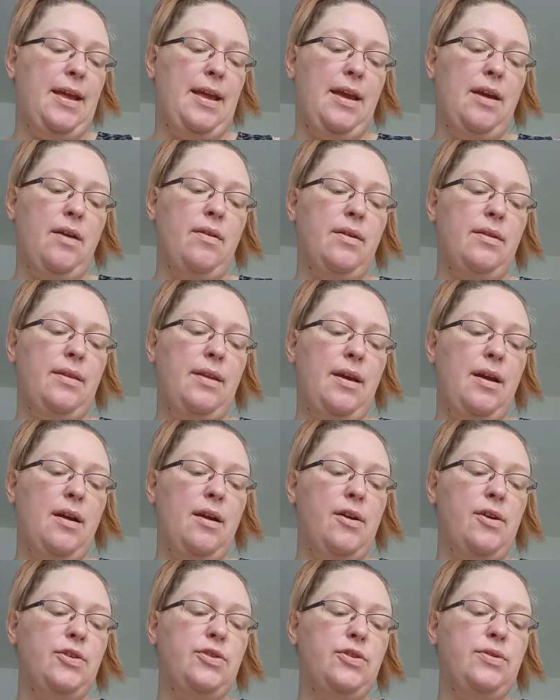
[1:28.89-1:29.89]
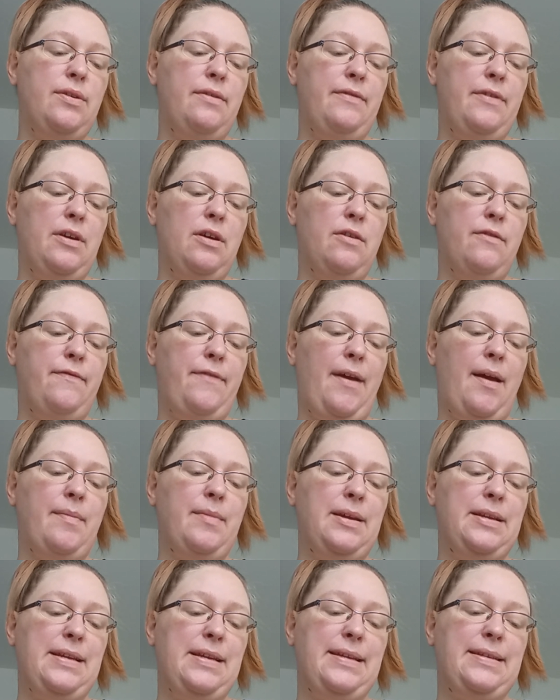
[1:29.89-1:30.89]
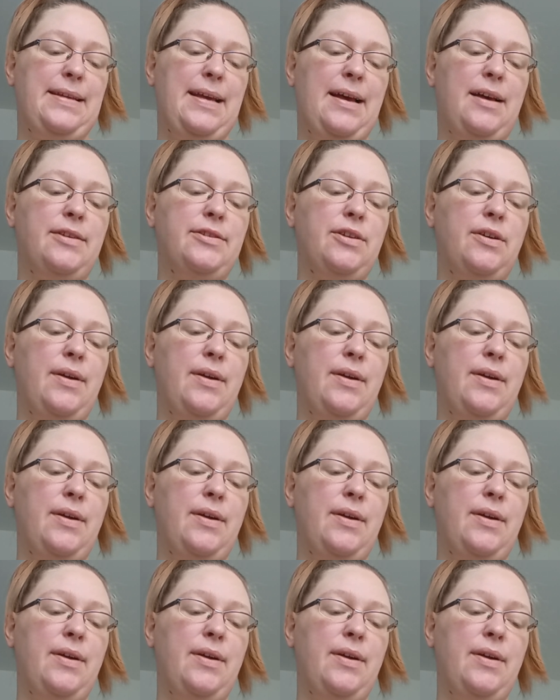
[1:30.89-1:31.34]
Here and there, trivial family details